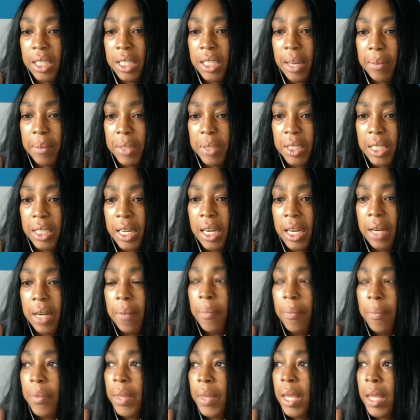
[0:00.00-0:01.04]
I'm seeing
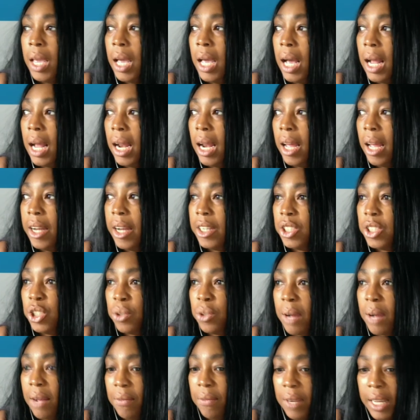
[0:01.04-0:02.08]
a lot of
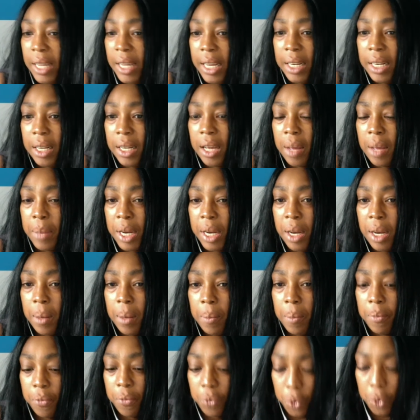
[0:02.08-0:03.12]
traveling coming up
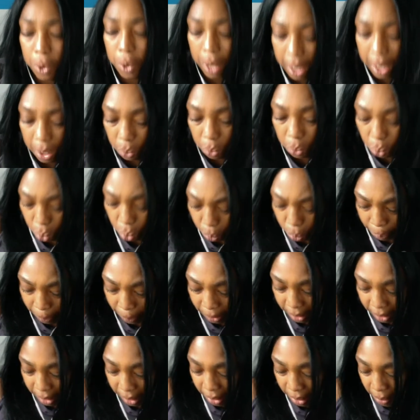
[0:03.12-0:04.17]
for,
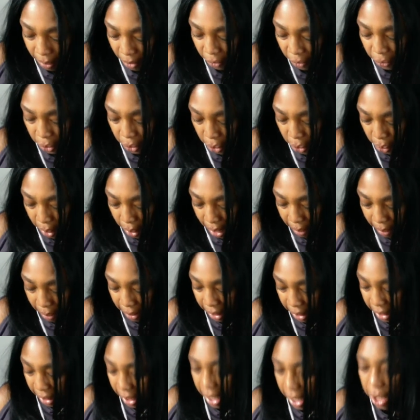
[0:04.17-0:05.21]
some of you. I'm
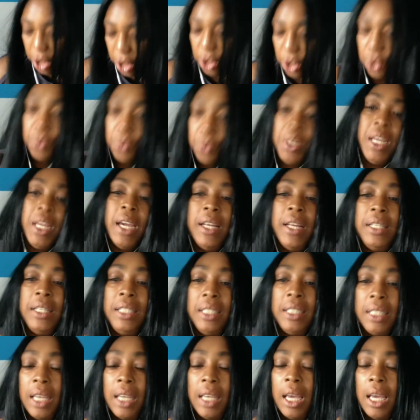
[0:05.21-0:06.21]
seeing unions.